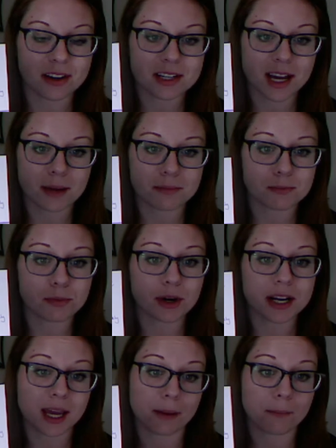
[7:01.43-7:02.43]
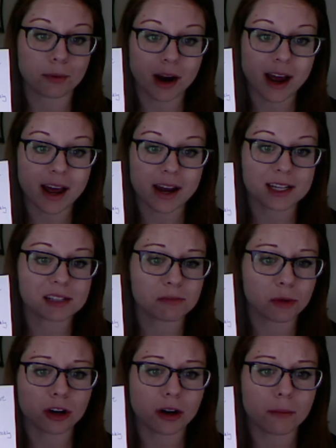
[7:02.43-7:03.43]
of times breaking bread is
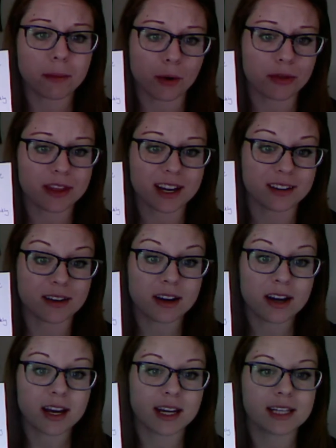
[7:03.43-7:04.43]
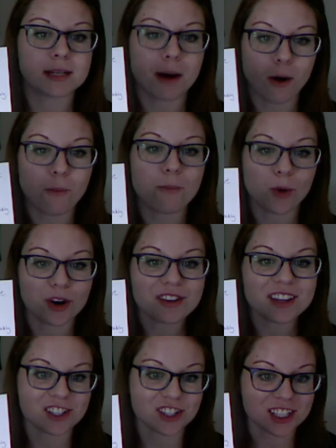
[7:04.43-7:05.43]
about more
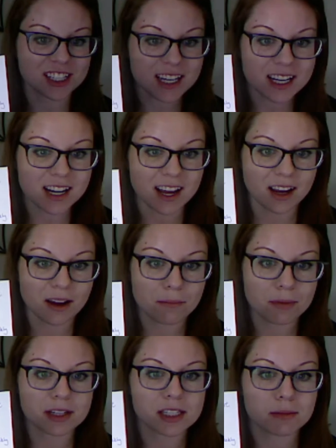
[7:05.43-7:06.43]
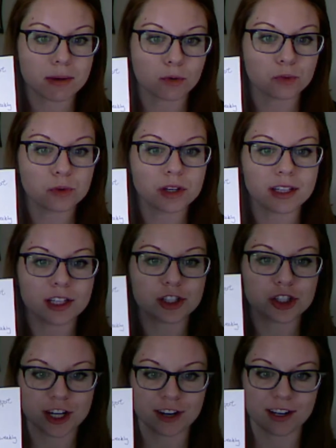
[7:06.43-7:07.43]
than just eating, but it's about really
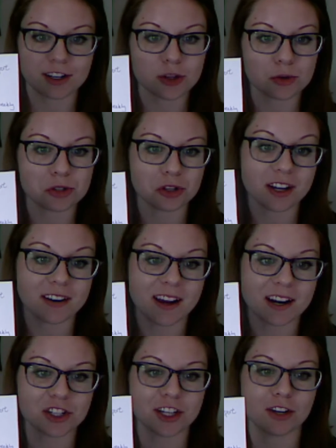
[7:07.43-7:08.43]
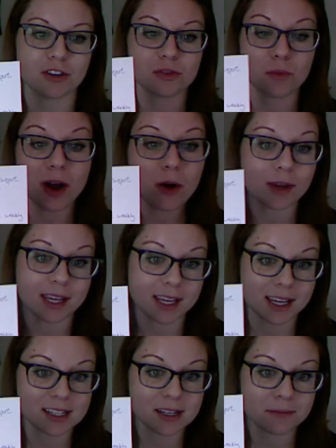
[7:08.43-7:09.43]
sharing social connection while we
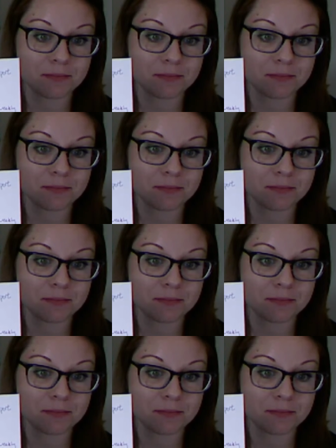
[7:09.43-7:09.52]
eat.